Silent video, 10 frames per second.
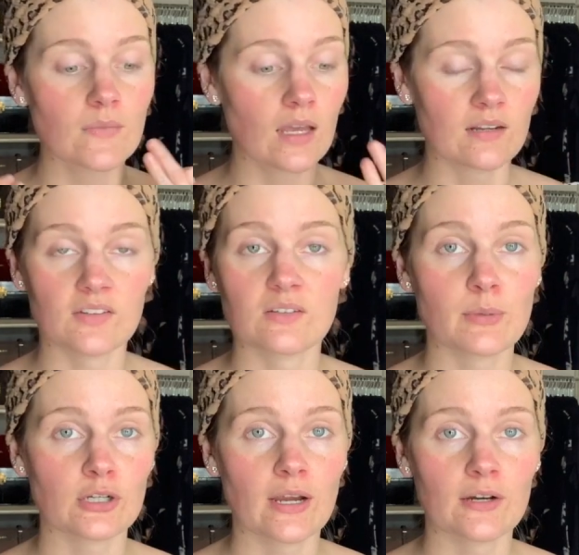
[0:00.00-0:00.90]
And if it's a
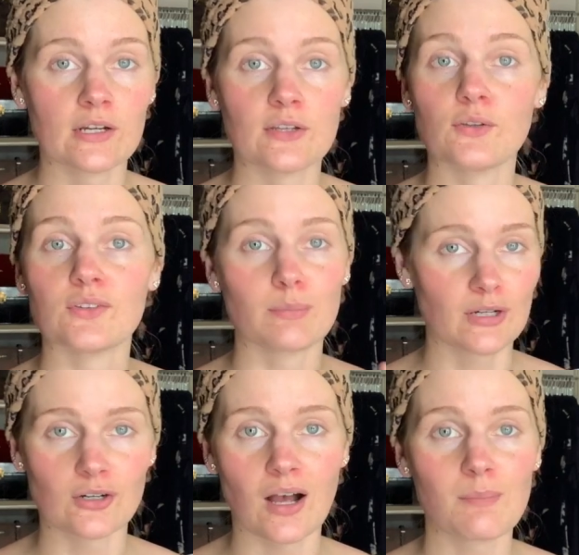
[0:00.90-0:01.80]
bigger area, use a
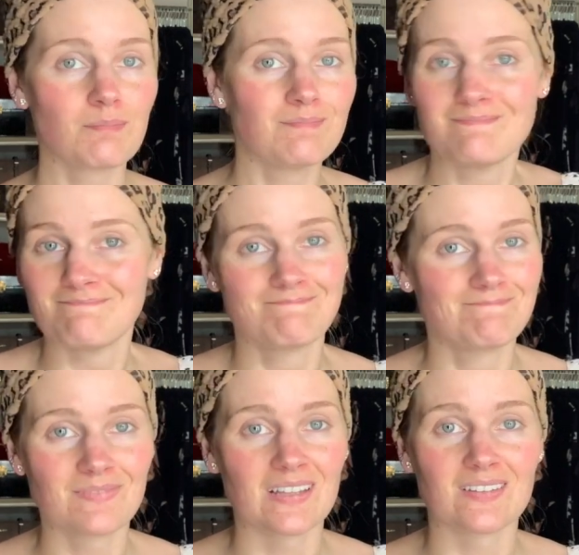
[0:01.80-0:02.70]
bigger cup.
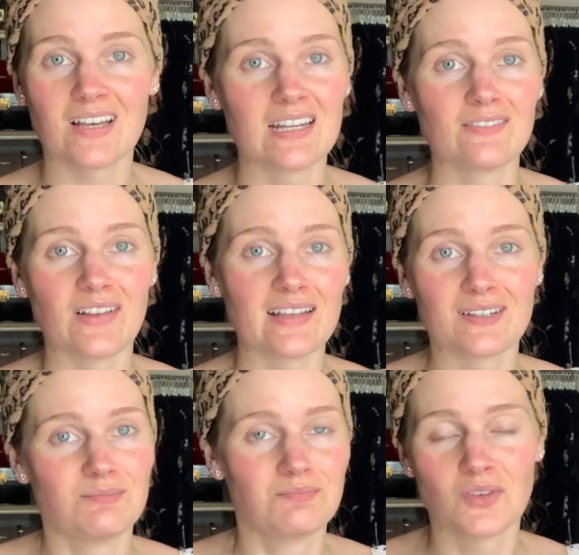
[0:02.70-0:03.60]
That's kind of like
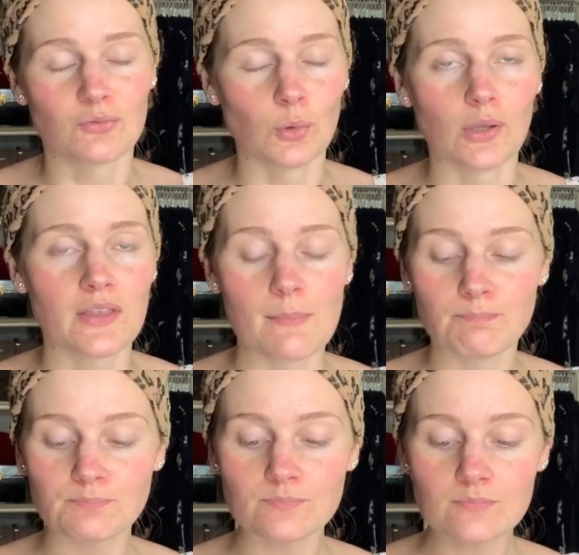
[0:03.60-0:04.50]
the rule of
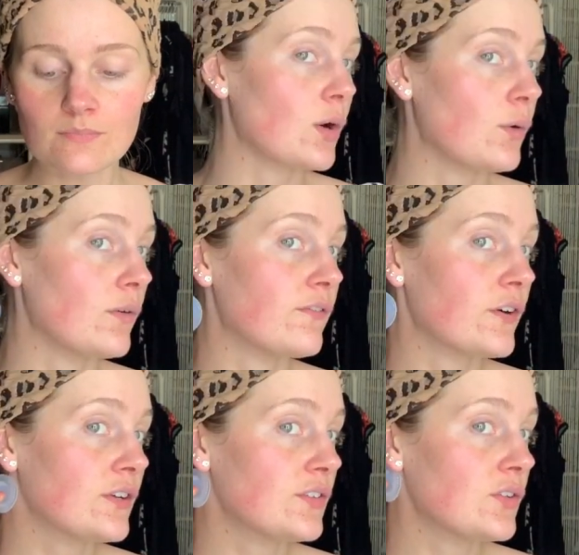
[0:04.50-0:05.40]
thumb. Oh,
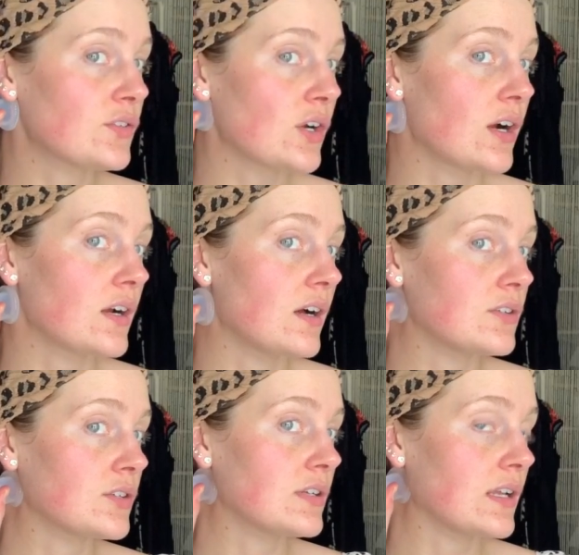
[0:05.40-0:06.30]
first you start
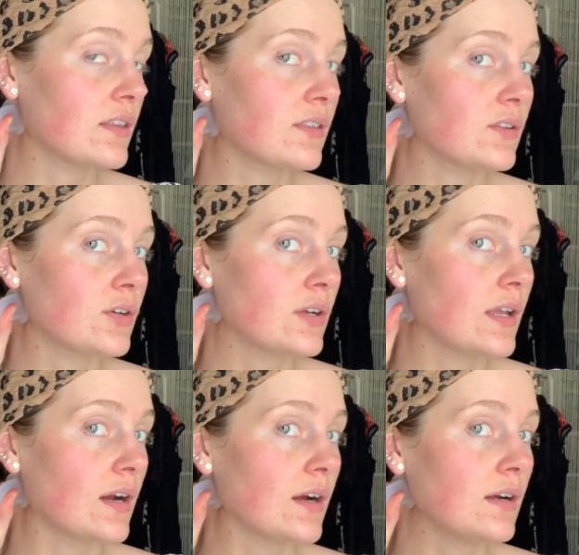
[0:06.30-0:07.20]
underneath your
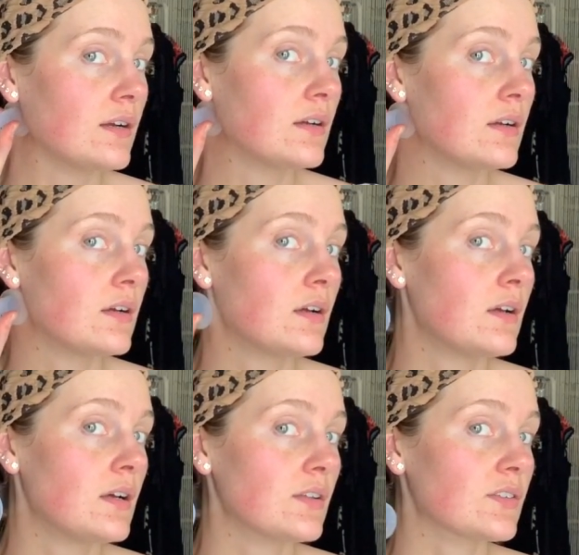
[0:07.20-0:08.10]
ear.
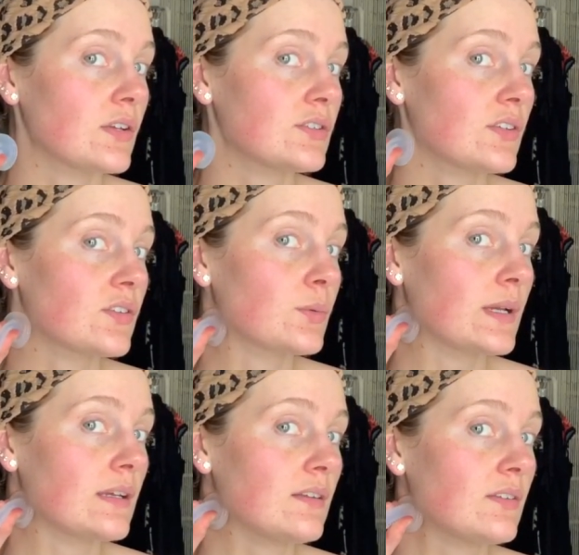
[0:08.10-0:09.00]
So you just
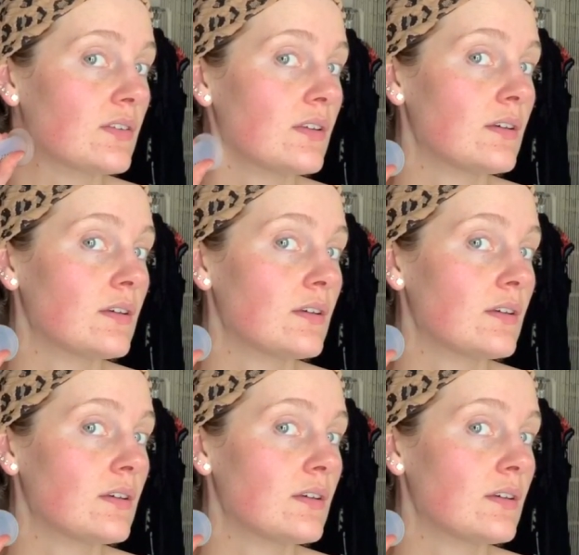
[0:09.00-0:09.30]
squeeze